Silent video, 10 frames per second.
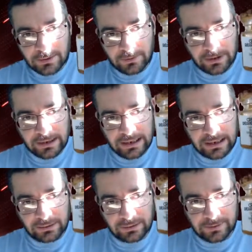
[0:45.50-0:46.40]
We're going to add a
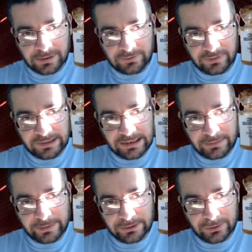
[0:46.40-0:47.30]
little bit of Linda
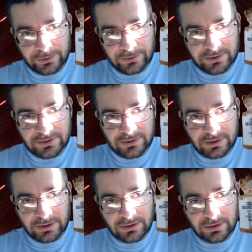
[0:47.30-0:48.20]
McNew's
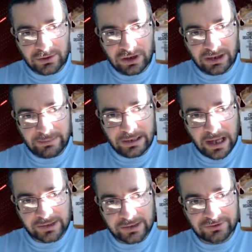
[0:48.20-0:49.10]
creamy,
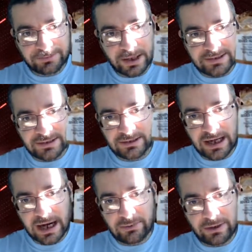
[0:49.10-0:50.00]
extra spicy
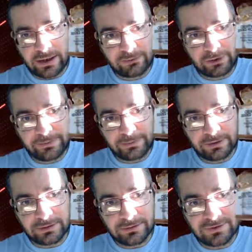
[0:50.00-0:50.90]
Carolina
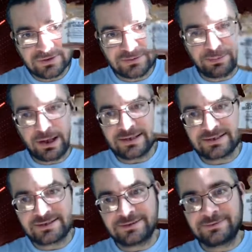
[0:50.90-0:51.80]
Reaper
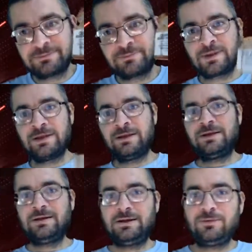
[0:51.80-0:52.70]
spice.
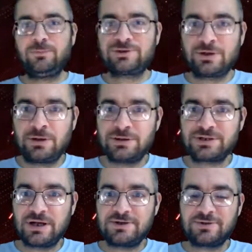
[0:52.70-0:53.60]
What's going on,
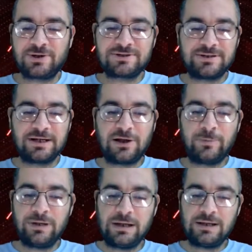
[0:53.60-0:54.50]
Josh? Arts in the
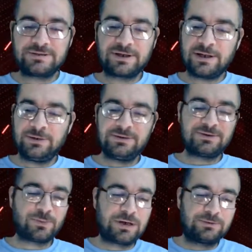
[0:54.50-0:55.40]
Element. How's it going?
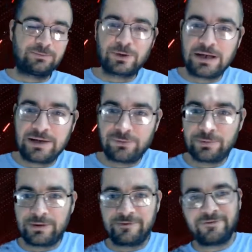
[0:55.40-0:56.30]
So we're gonna have a
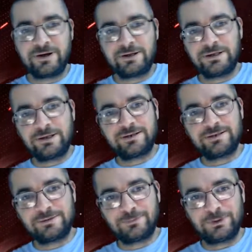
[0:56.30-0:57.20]
little bit of fun here
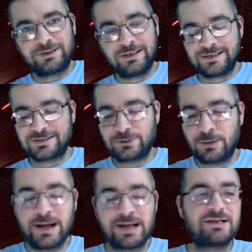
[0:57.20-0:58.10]
with this. We're
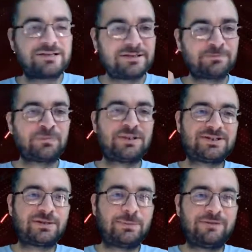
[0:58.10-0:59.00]
gonna make this. This is
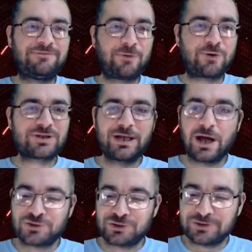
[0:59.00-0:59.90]
gonna be the first
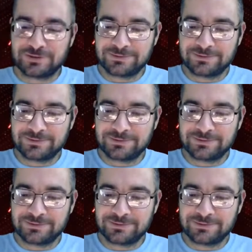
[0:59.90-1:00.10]
gusher